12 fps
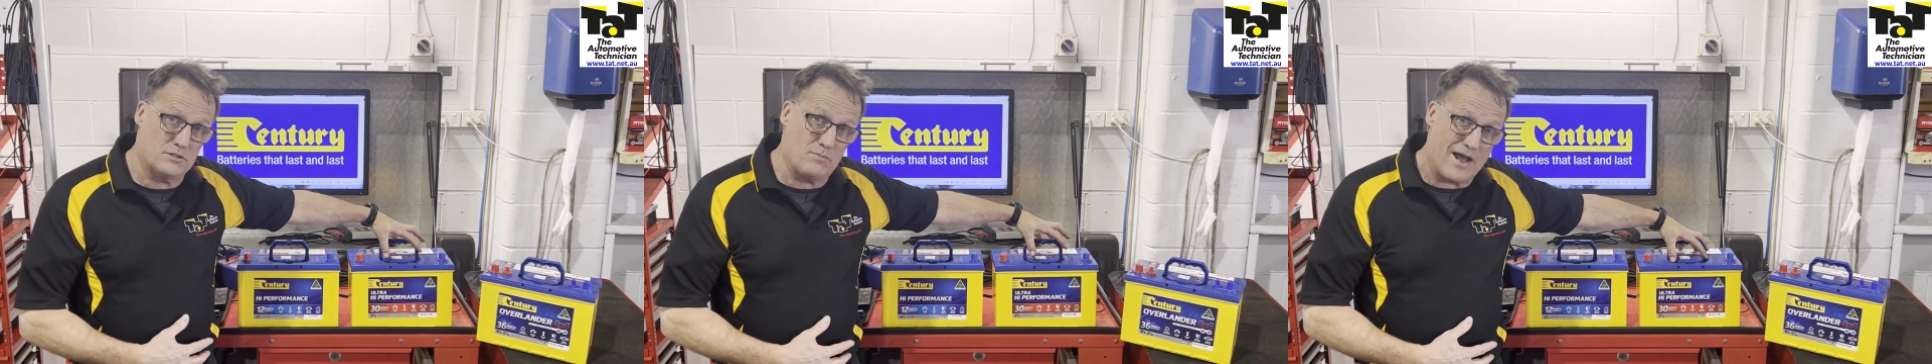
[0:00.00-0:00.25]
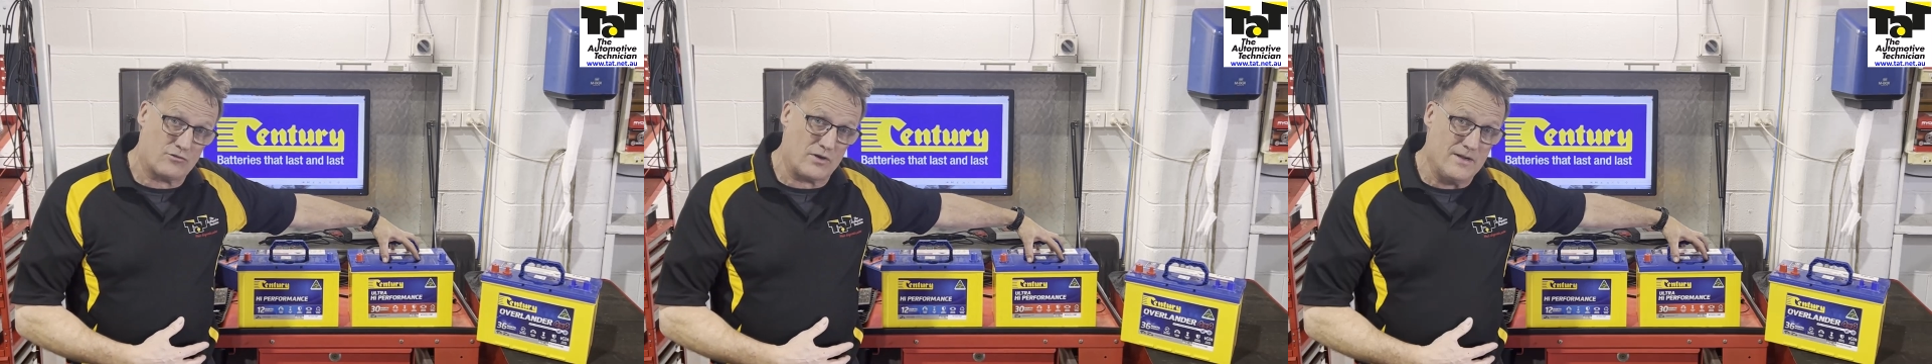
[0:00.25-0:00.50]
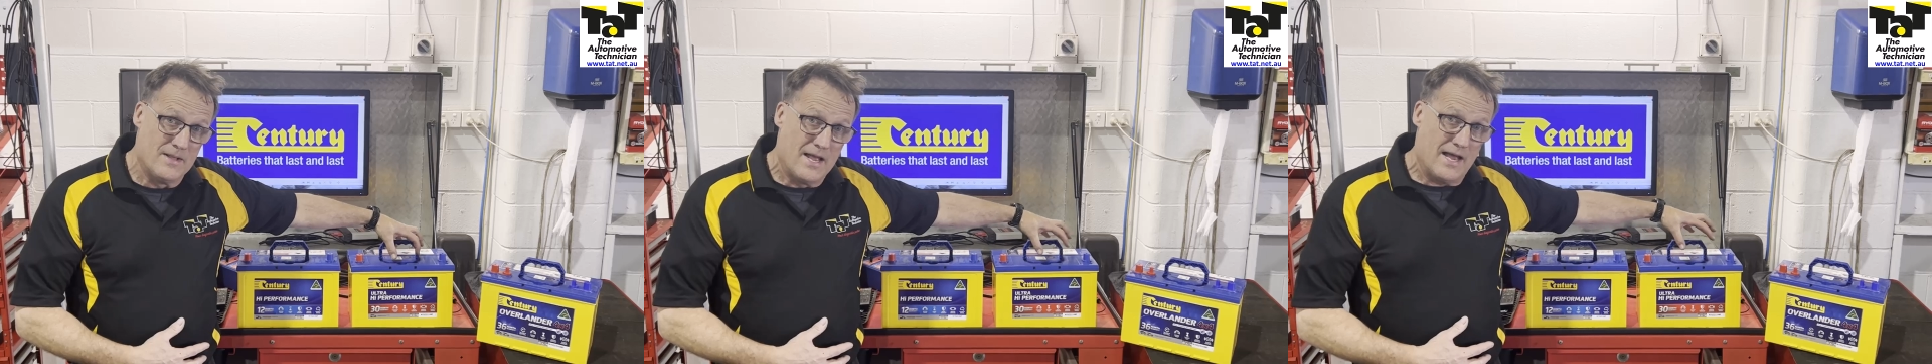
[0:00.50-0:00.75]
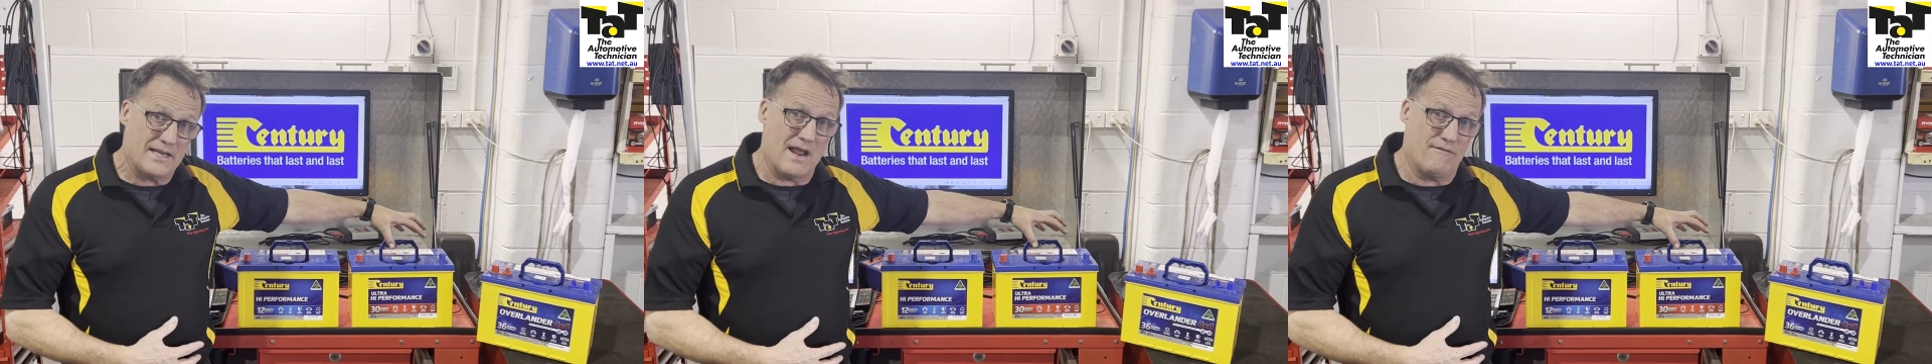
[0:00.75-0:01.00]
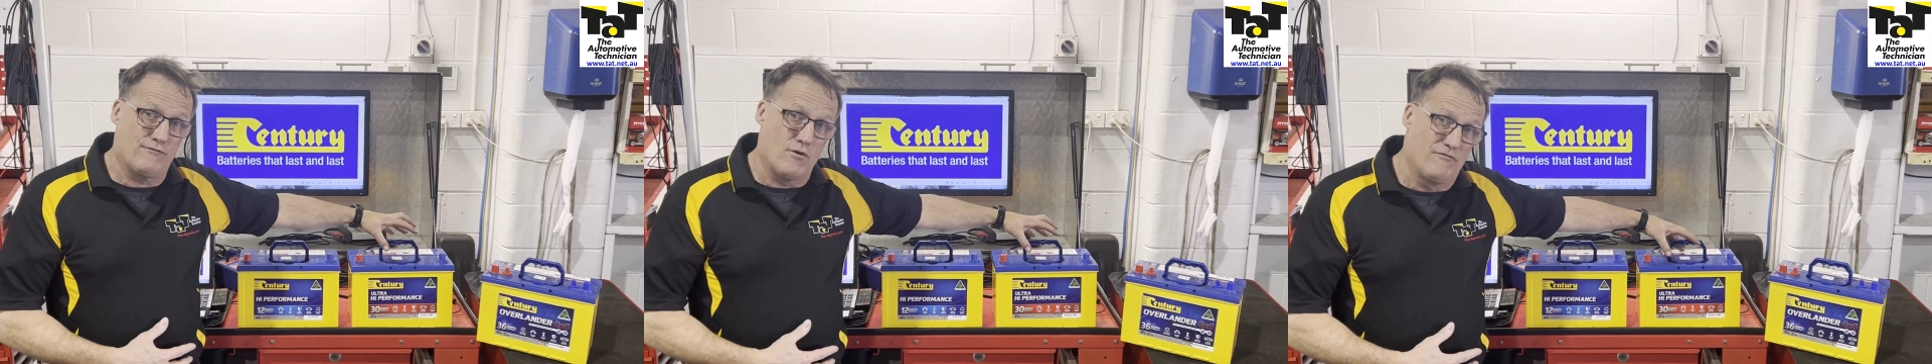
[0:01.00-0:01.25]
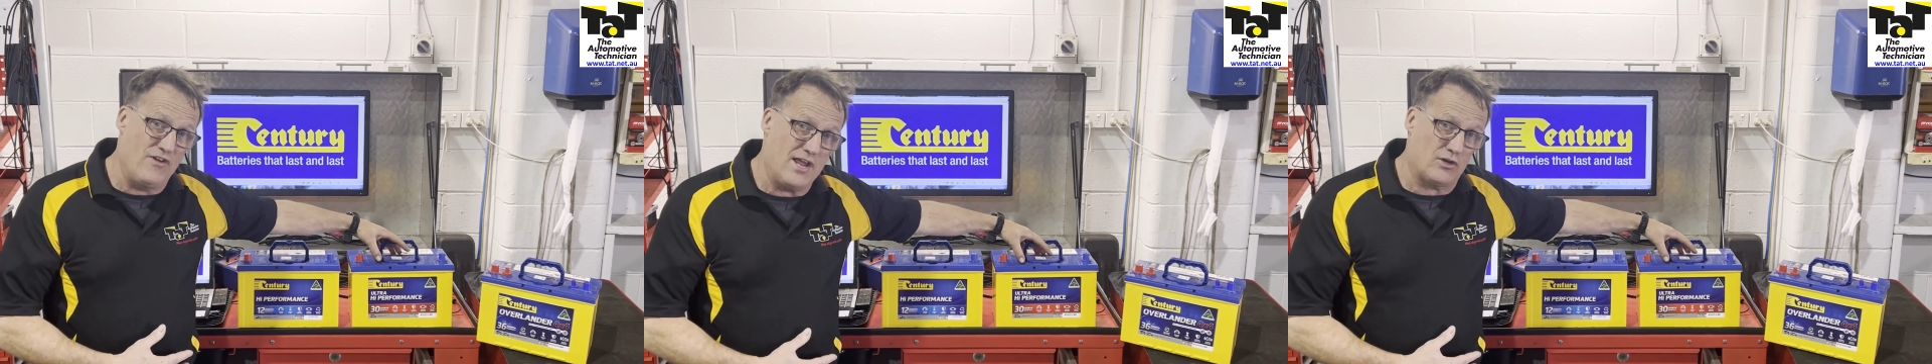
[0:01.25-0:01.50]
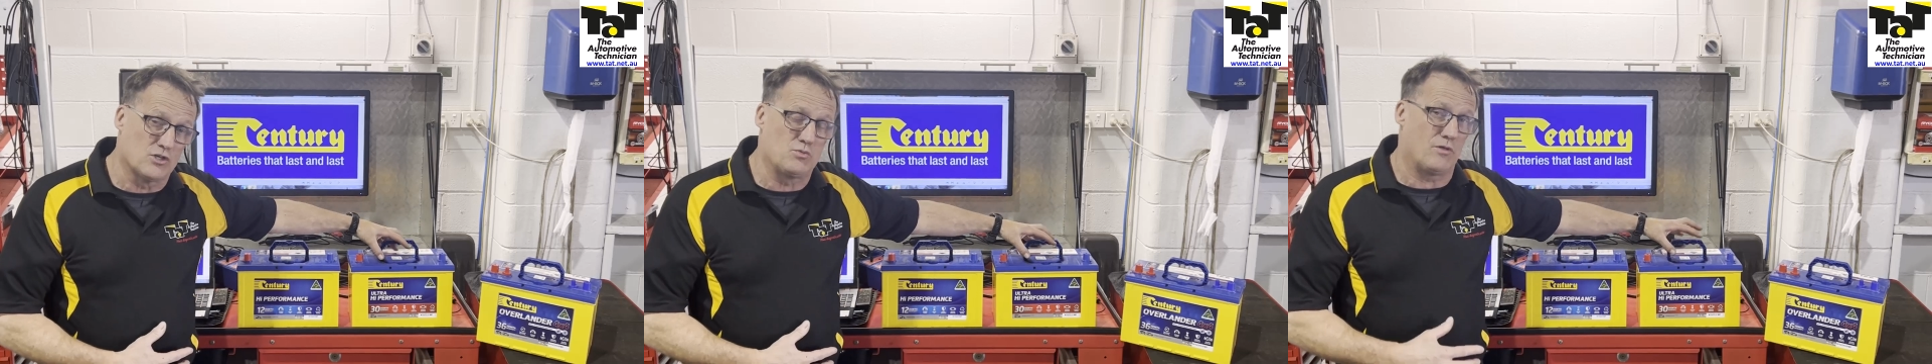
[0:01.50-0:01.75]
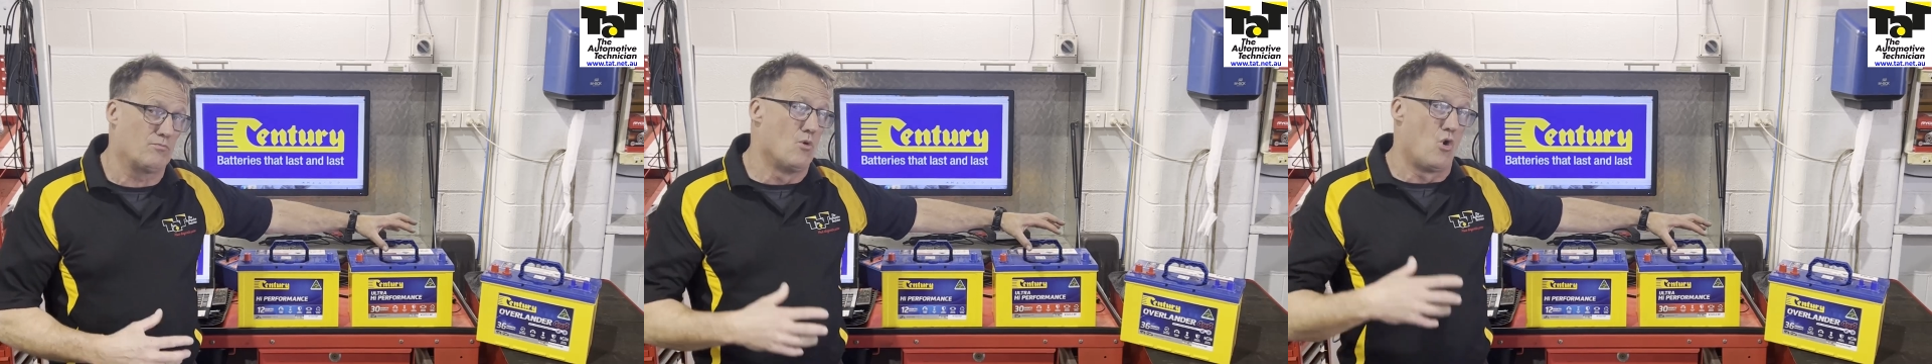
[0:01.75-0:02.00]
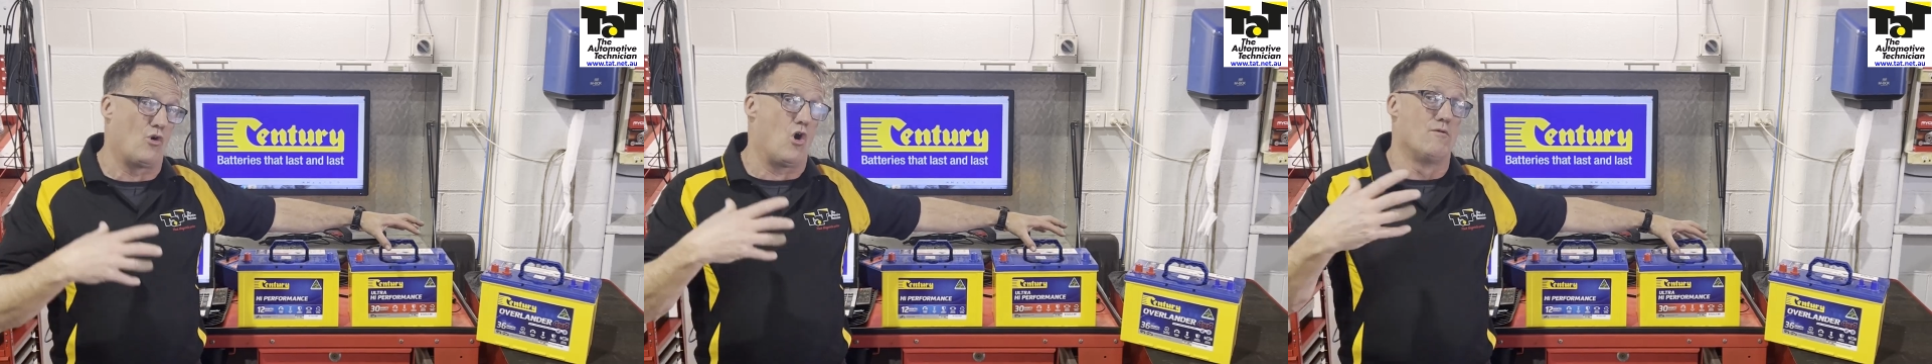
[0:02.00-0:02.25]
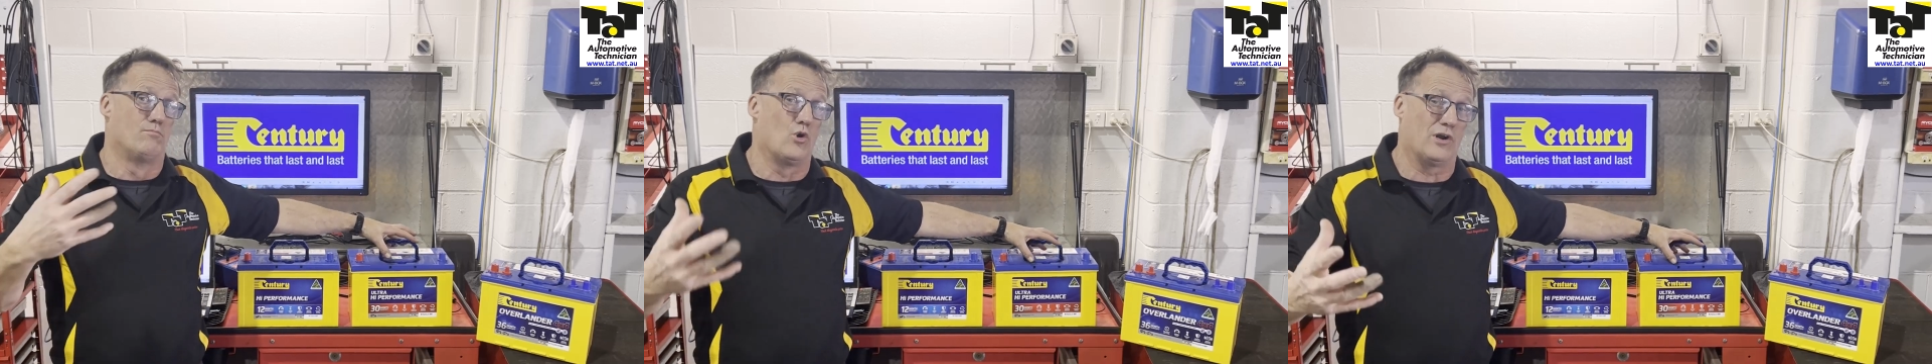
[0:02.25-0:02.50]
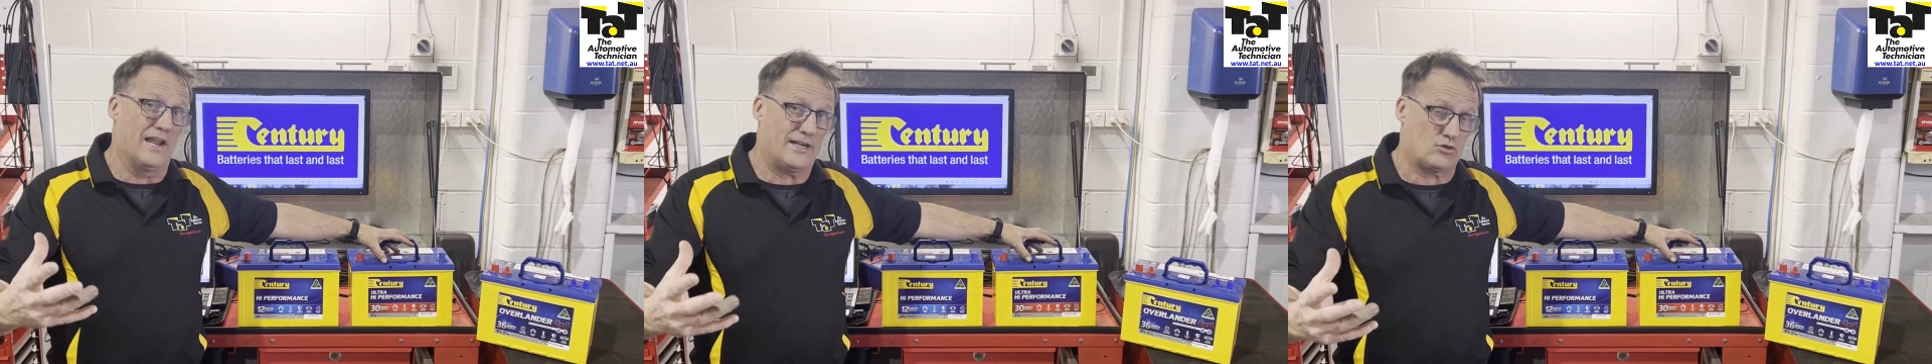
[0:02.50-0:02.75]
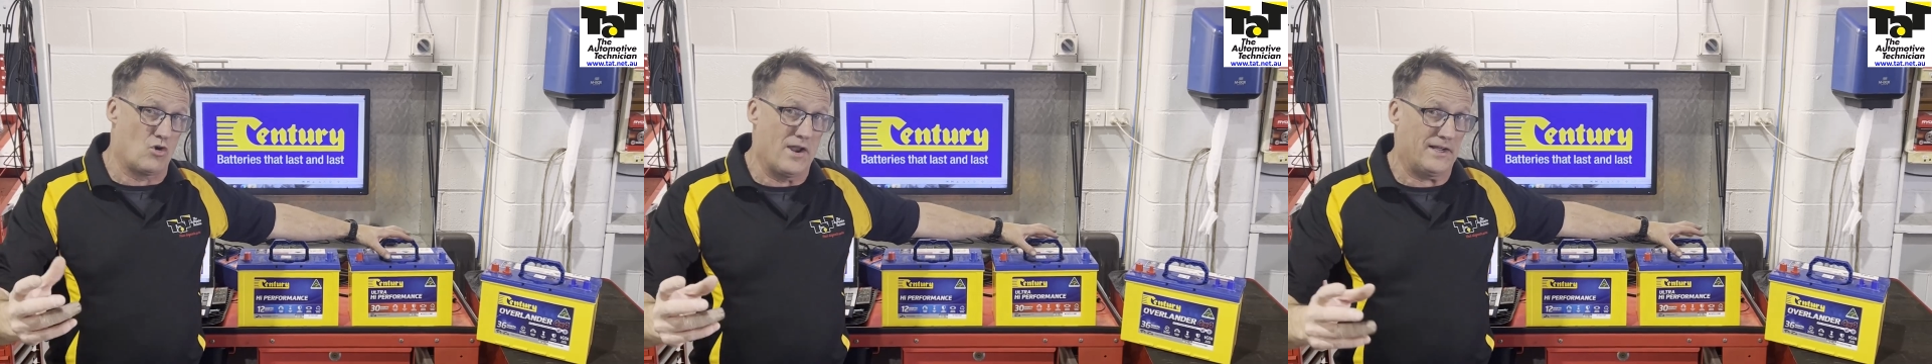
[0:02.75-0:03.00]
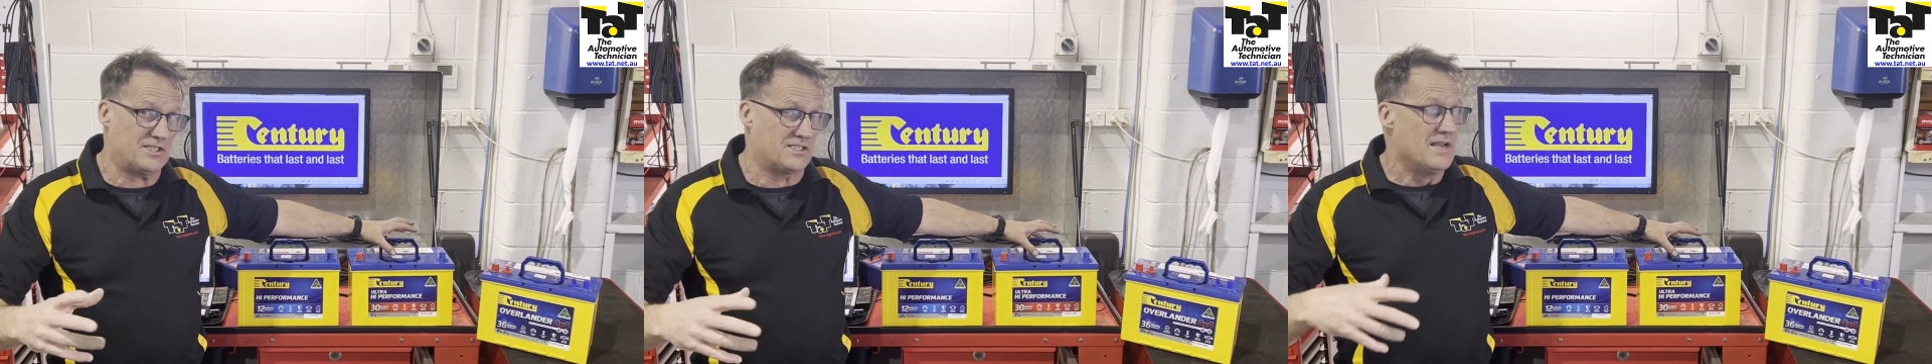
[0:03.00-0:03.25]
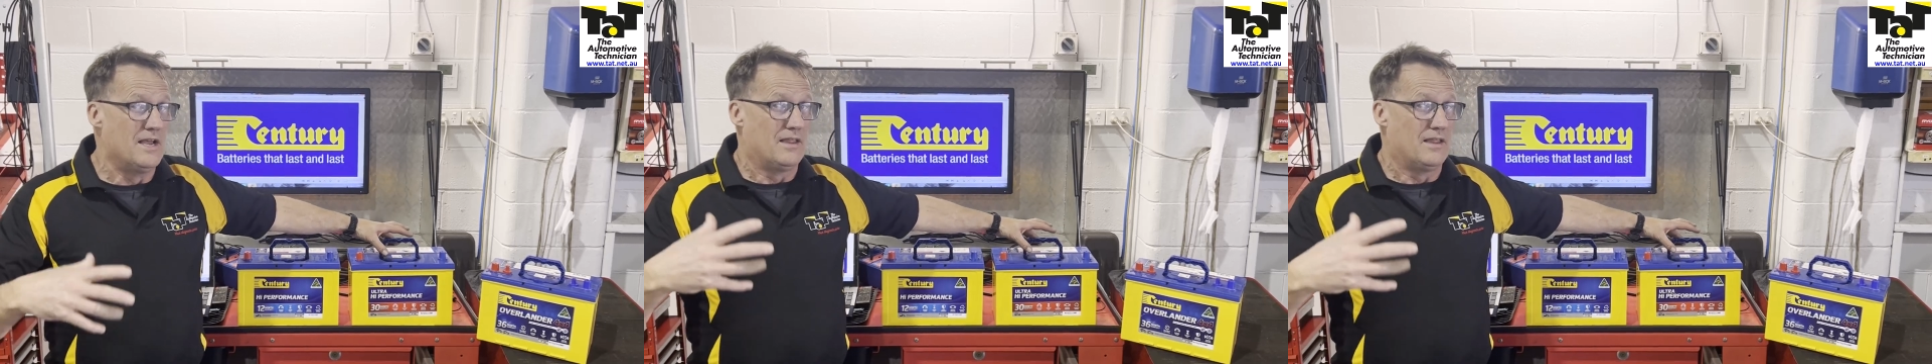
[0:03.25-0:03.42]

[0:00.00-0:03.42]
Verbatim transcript: battery, again, for vehicles with more onboard electronics,